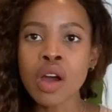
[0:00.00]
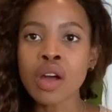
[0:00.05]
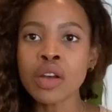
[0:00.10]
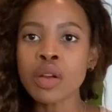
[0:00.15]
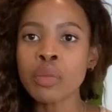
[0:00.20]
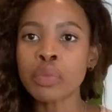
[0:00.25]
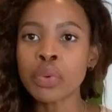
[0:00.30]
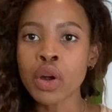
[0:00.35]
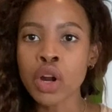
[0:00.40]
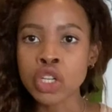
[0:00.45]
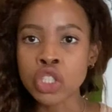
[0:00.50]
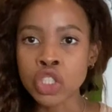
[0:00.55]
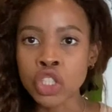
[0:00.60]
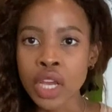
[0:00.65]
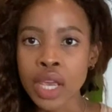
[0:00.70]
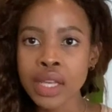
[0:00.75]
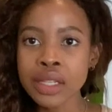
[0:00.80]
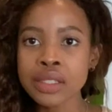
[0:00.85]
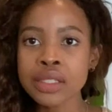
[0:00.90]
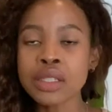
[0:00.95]
on a
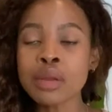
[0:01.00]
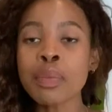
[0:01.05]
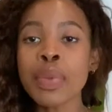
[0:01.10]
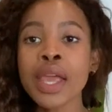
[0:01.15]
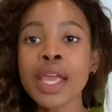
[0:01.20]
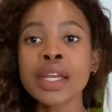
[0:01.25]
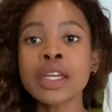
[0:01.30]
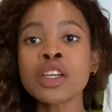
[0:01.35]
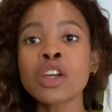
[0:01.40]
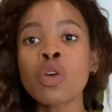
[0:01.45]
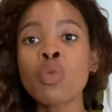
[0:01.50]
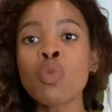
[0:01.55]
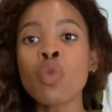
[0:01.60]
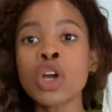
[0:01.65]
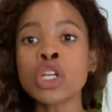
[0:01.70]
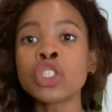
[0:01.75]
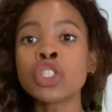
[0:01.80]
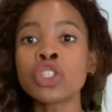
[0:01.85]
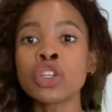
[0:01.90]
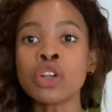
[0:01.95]
project, depending on
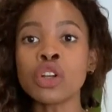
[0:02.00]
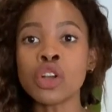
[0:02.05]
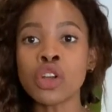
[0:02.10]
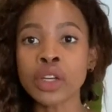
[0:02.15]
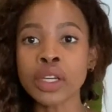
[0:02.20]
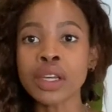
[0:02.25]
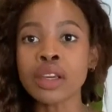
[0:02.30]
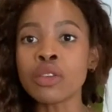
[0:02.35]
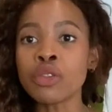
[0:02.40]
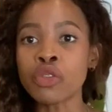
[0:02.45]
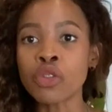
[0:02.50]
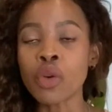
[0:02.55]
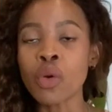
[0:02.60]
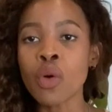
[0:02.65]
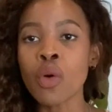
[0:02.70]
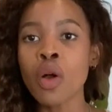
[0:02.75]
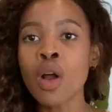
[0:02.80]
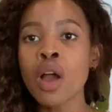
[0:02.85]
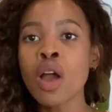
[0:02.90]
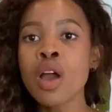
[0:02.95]
what you're looking
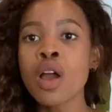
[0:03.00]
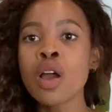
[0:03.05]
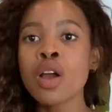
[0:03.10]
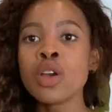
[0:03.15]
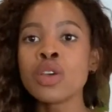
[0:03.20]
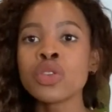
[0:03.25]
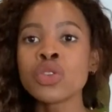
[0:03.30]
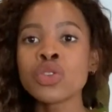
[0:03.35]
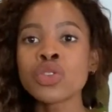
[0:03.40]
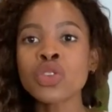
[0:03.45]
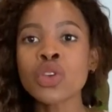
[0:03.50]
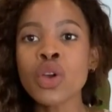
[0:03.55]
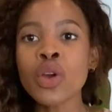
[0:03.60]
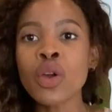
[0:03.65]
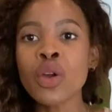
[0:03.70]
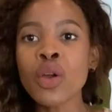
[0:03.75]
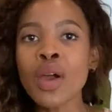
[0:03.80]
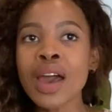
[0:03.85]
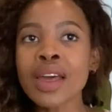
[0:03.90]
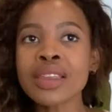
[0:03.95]
for.
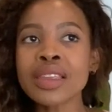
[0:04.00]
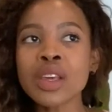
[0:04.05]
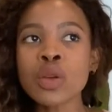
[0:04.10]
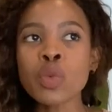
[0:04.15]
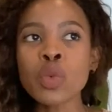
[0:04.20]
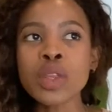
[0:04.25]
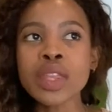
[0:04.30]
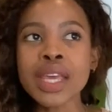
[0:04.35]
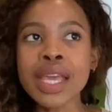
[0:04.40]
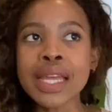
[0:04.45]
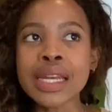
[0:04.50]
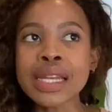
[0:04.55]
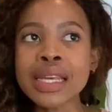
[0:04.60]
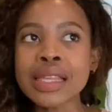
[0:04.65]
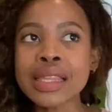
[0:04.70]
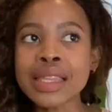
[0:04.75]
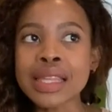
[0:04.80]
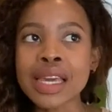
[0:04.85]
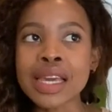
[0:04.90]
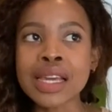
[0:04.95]
So I think with
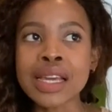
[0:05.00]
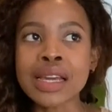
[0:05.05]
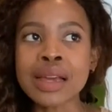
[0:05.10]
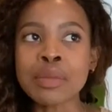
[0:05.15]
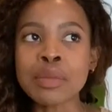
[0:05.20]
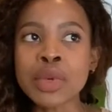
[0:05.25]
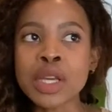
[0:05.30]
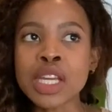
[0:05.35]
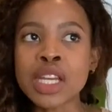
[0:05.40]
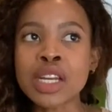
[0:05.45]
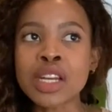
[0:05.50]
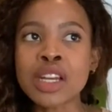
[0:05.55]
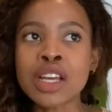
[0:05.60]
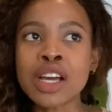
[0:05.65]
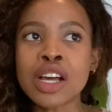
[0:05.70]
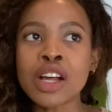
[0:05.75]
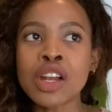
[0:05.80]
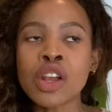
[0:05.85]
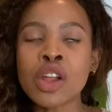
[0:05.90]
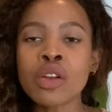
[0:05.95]
anything, I mean,
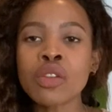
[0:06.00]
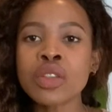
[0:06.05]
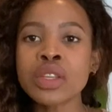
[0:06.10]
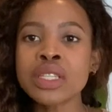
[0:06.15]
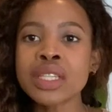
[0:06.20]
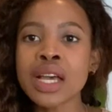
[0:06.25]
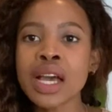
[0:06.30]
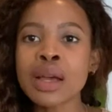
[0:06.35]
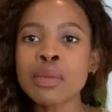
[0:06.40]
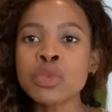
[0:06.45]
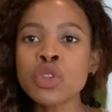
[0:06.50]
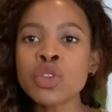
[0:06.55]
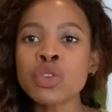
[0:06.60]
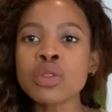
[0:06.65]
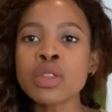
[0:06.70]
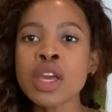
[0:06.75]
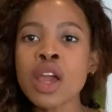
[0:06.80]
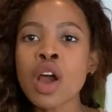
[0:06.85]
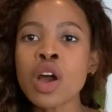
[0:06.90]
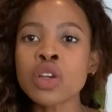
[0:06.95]
a lot of the times
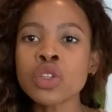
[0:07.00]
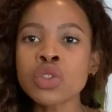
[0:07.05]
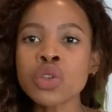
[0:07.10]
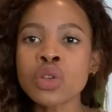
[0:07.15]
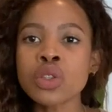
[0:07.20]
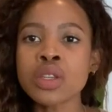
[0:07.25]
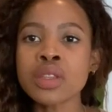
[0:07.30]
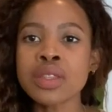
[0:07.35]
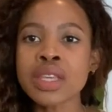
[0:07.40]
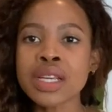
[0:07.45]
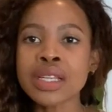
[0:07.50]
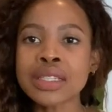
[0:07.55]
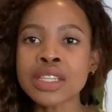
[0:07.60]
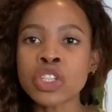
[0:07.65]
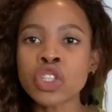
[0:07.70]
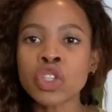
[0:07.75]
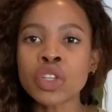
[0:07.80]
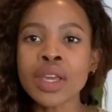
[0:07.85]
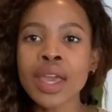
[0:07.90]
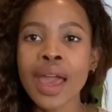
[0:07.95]
there are certain things
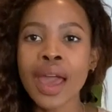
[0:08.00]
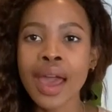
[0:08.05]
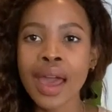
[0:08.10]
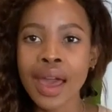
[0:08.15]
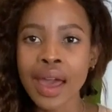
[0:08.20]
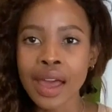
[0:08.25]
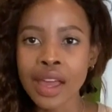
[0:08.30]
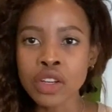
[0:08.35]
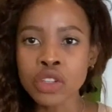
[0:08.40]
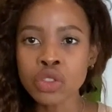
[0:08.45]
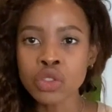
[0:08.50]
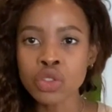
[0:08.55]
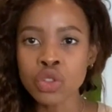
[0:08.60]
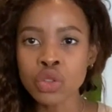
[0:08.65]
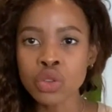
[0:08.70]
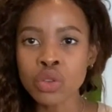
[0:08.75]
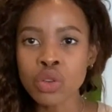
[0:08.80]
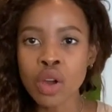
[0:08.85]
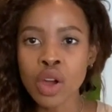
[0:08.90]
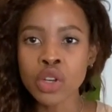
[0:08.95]
that you can
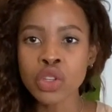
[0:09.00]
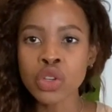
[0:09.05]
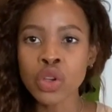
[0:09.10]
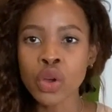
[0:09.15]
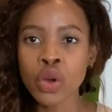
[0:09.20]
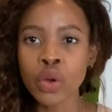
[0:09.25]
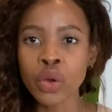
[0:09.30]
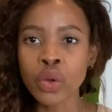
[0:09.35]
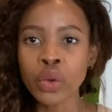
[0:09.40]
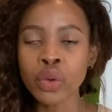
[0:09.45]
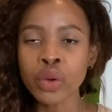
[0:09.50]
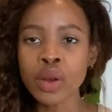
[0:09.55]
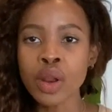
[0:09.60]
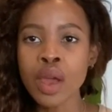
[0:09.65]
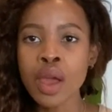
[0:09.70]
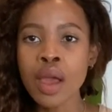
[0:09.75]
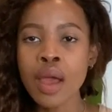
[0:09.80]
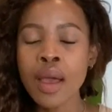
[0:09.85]
do on your own,